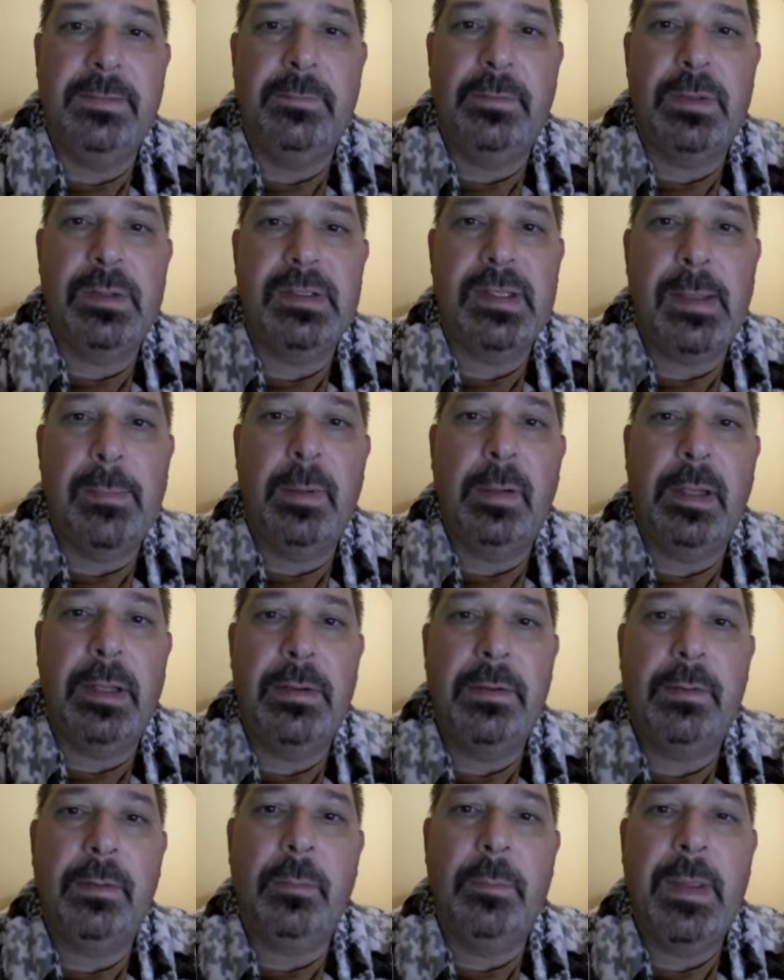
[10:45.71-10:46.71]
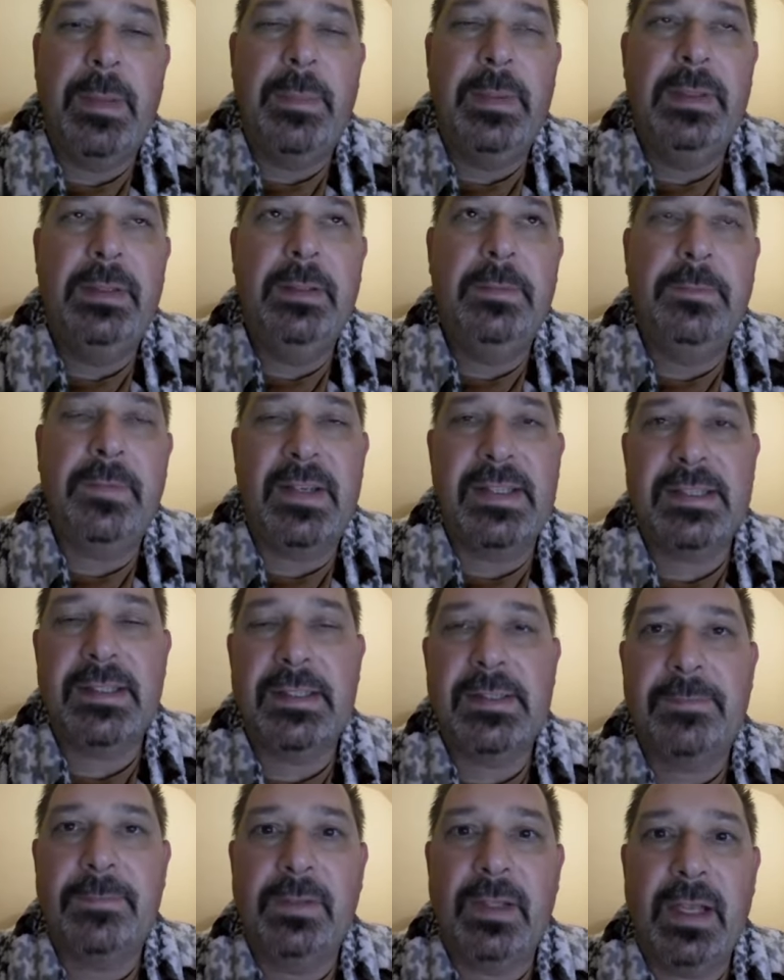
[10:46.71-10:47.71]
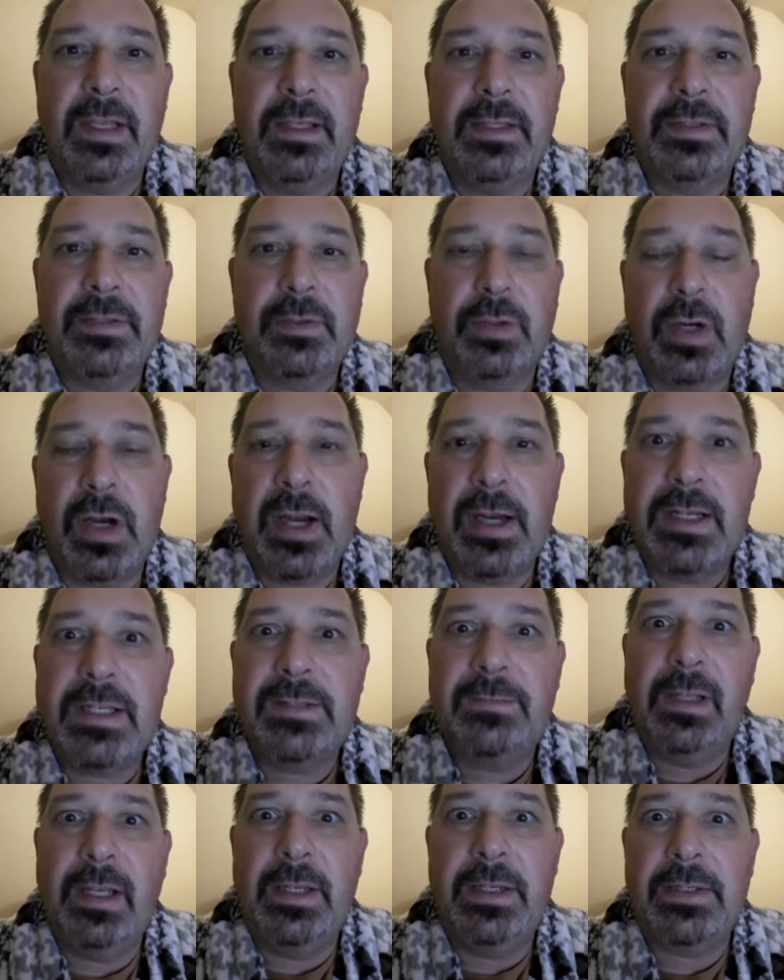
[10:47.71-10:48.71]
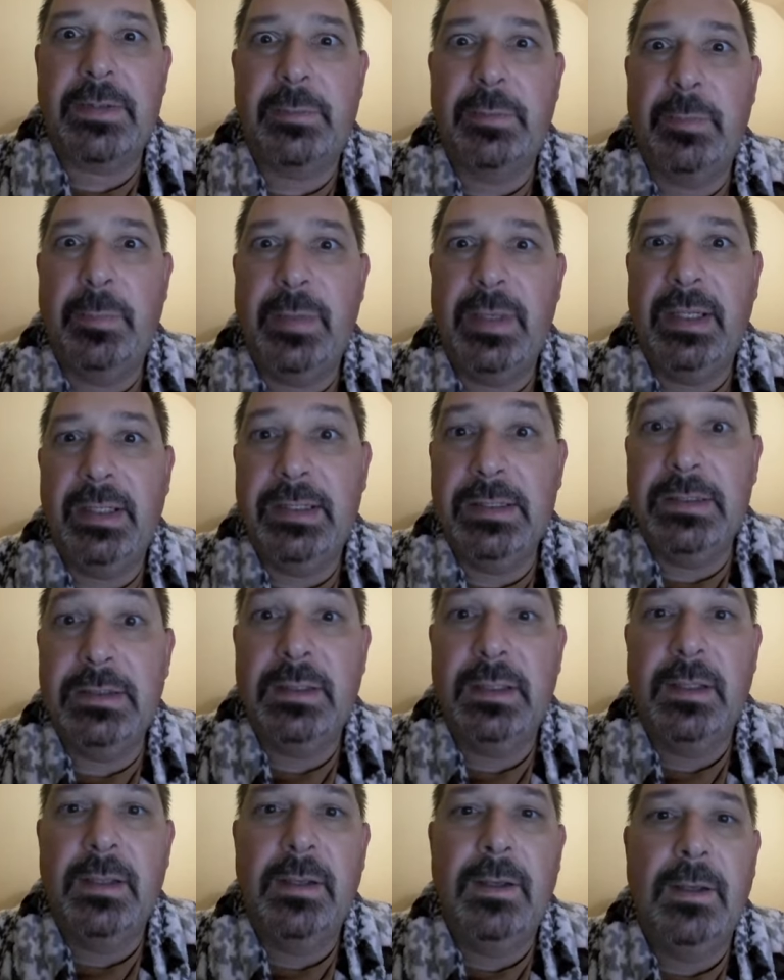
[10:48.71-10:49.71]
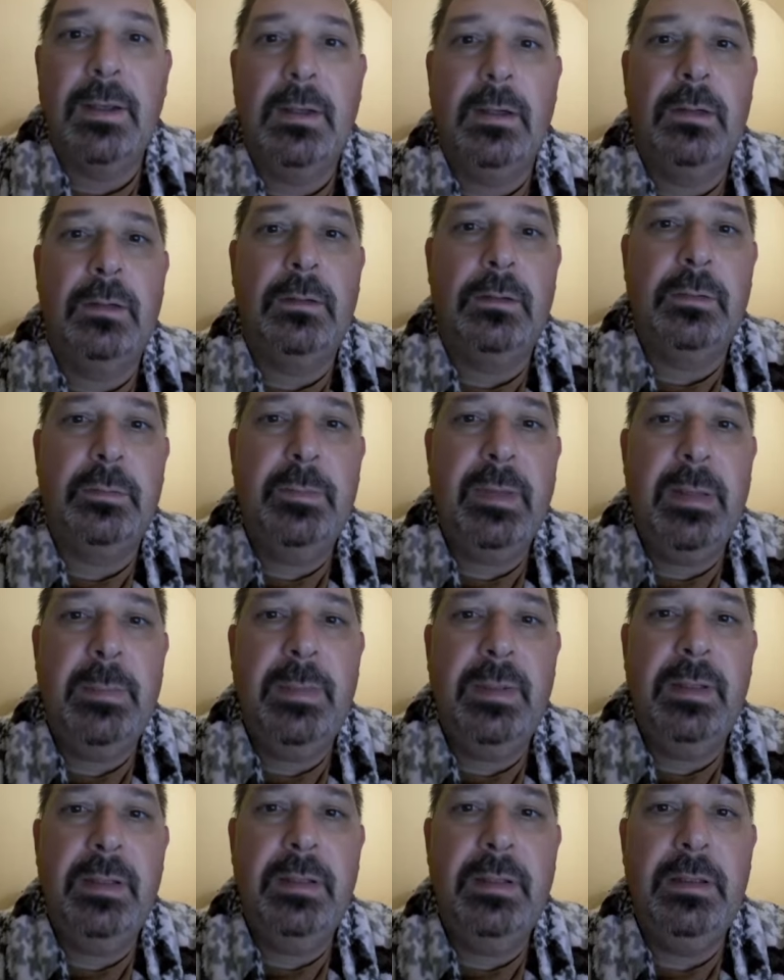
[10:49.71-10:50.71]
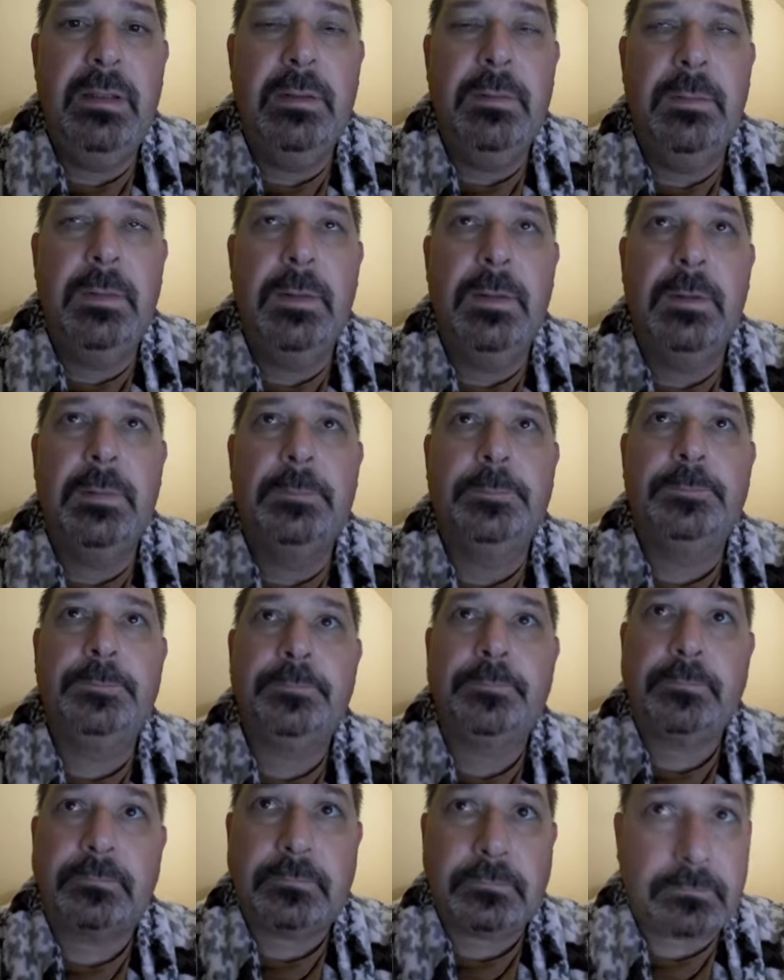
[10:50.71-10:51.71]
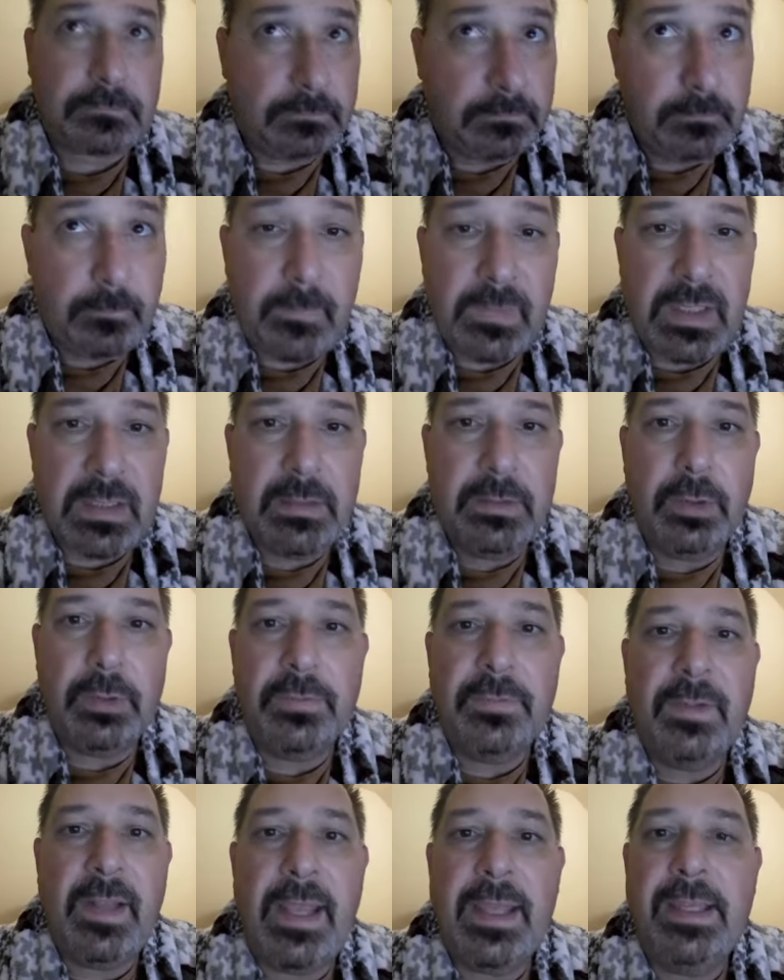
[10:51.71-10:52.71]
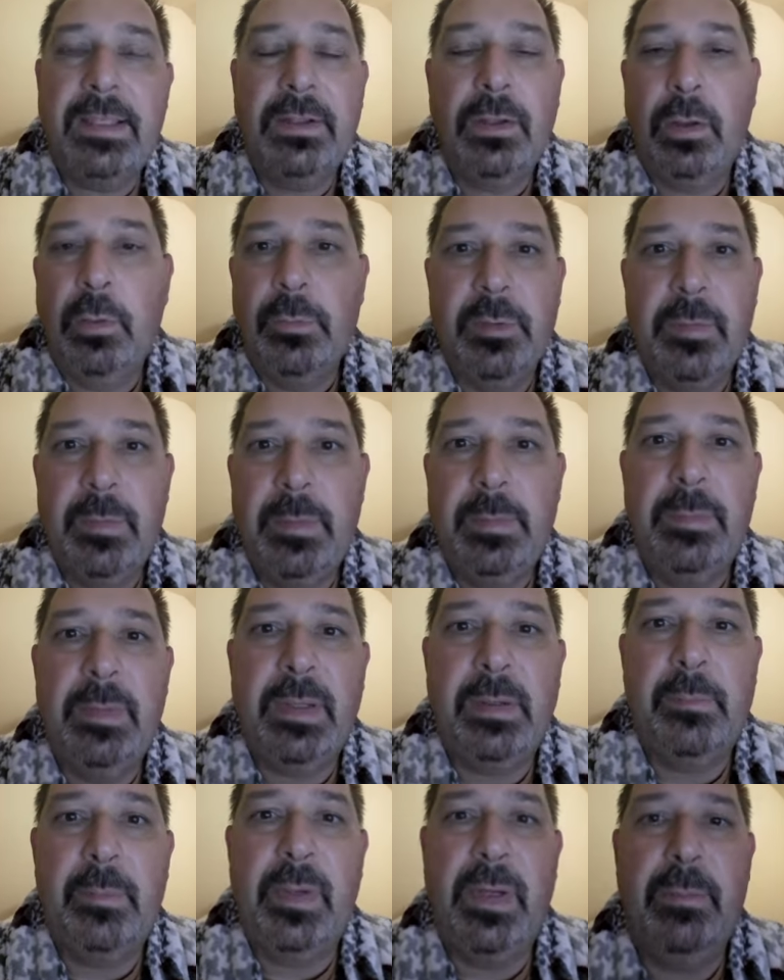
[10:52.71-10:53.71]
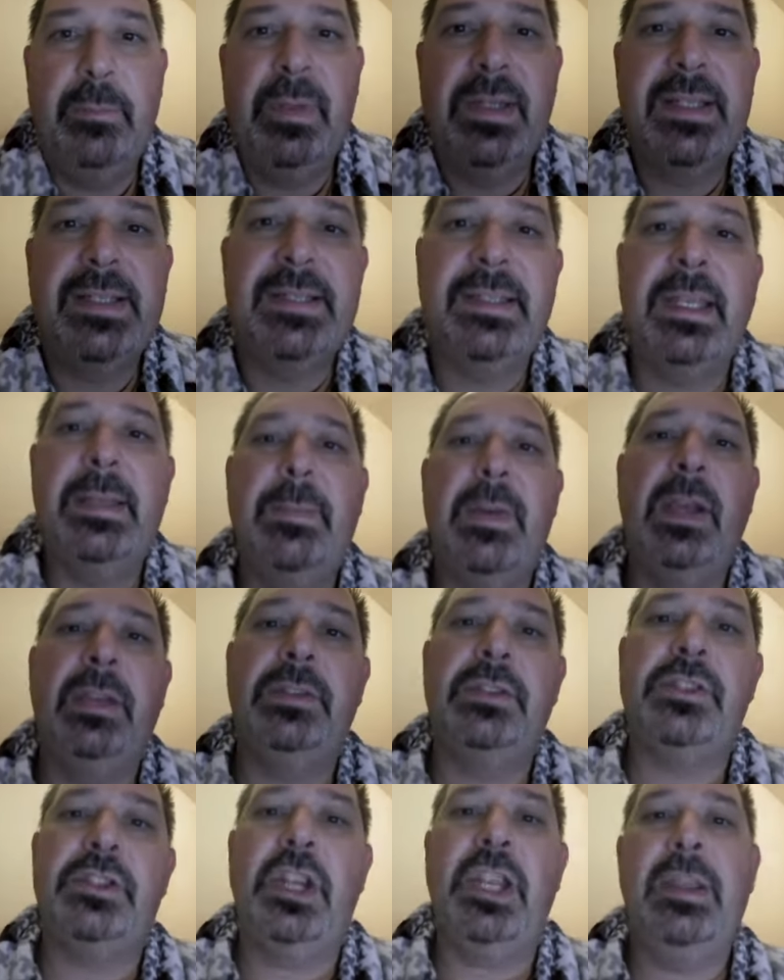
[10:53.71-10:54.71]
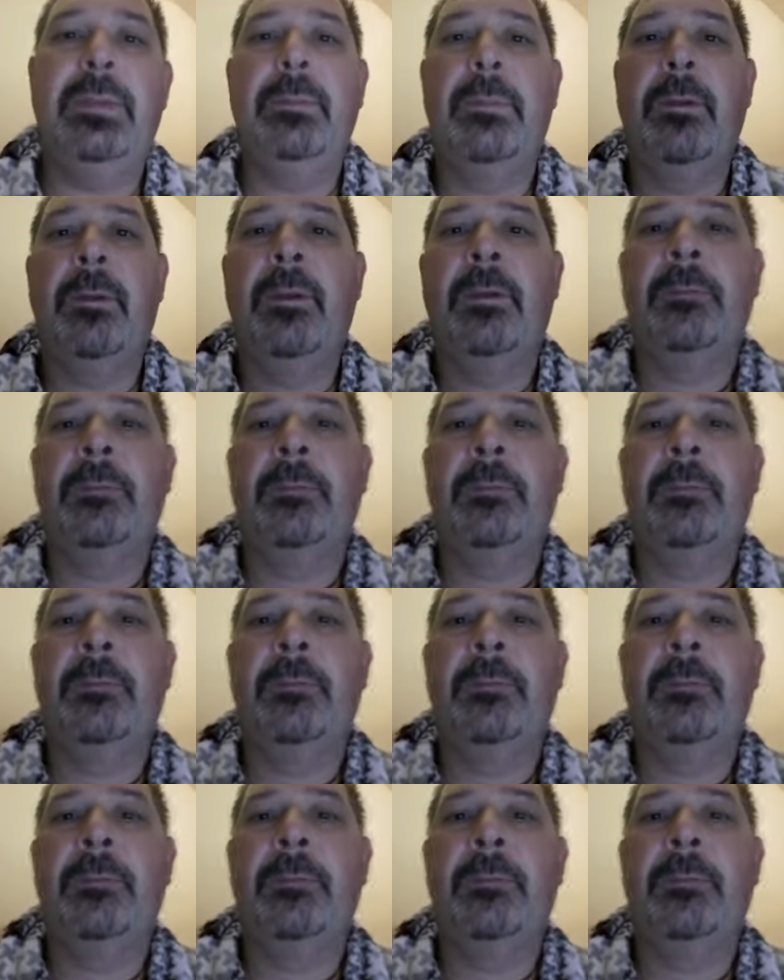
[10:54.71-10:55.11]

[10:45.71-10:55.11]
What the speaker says: For example, I don't know, maybe the fastest flyers or highest flyers would be elite, or maybe not flying at all would be big stigma and shame.